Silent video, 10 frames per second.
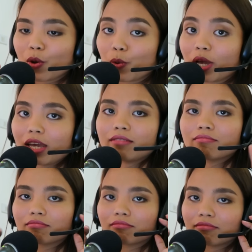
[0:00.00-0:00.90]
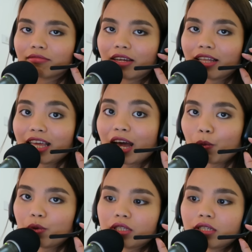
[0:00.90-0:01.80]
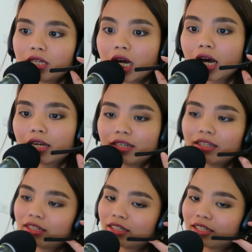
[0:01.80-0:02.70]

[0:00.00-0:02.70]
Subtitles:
Okay, that was done.